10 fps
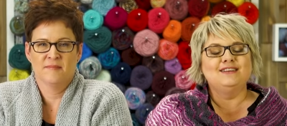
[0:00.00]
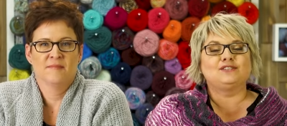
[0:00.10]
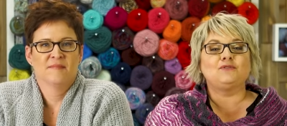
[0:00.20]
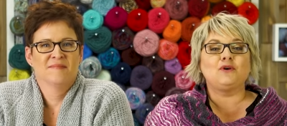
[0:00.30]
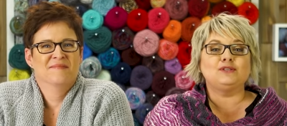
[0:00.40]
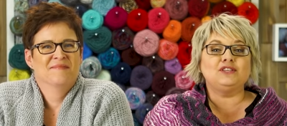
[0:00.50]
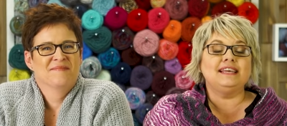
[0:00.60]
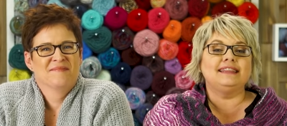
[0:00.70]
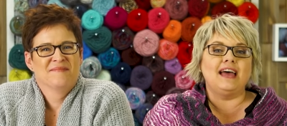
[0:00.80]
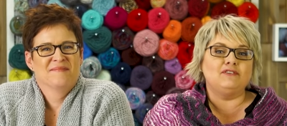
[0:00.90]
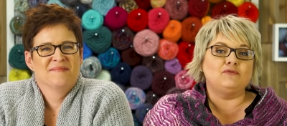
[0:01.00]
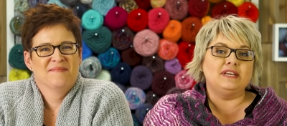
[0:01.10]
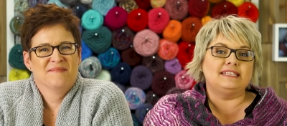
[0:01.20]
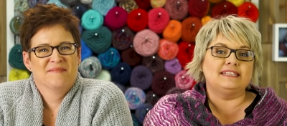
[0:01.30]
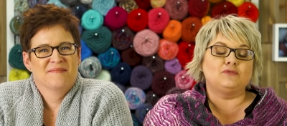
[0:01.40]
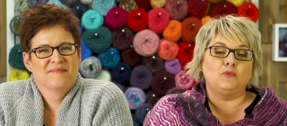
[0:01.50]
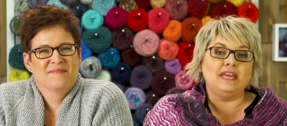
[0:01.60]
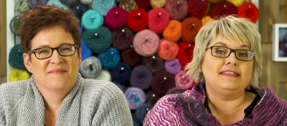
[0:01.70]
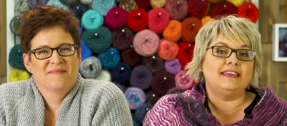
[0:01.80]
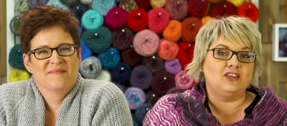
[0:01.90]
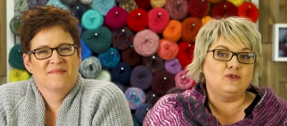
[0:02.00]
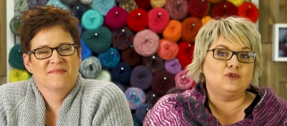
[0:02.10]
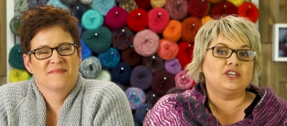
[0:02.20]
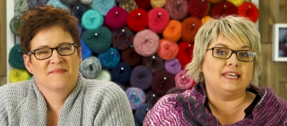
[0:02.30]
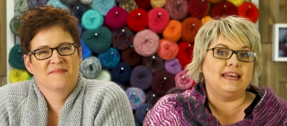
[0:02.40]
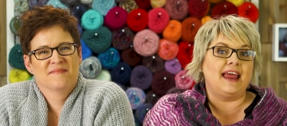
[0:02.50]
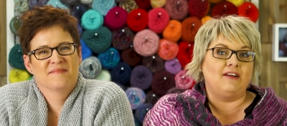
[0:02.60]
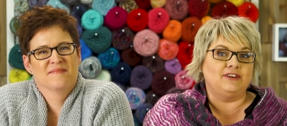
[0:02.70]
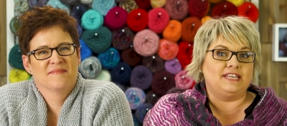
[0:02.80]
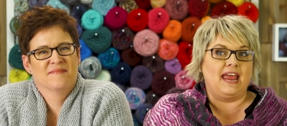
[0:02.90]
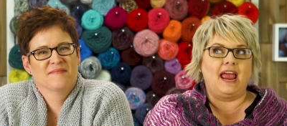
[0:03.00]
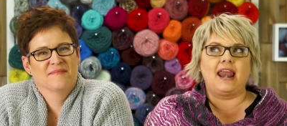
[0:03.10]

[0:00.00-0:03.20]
Speaker 1: So those are the eleven reasons we think you should knit every day,